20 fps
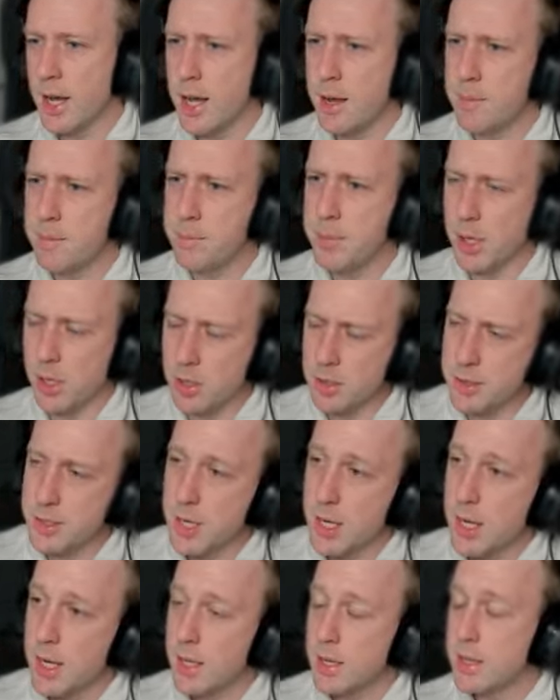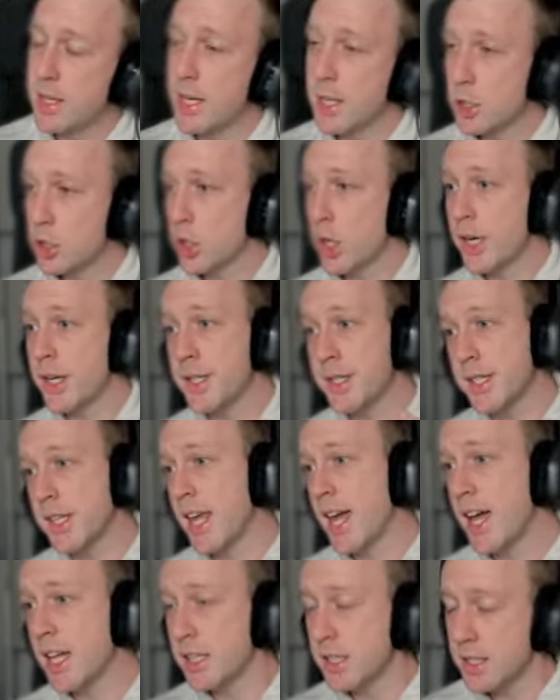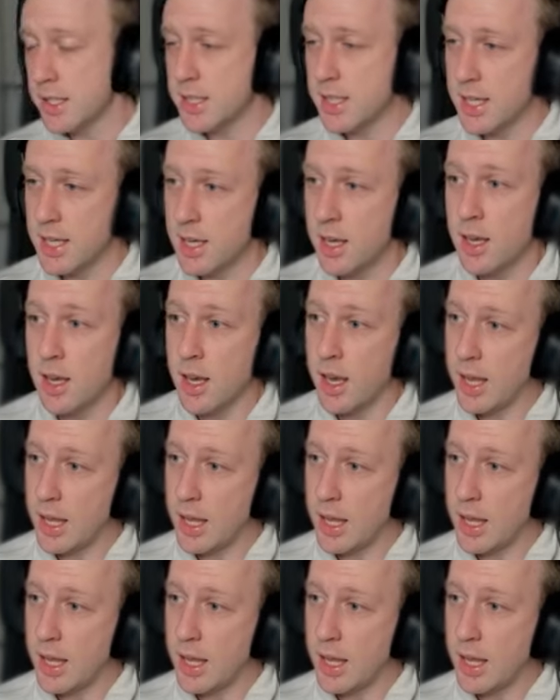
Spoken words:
Because they're trying to scout to see,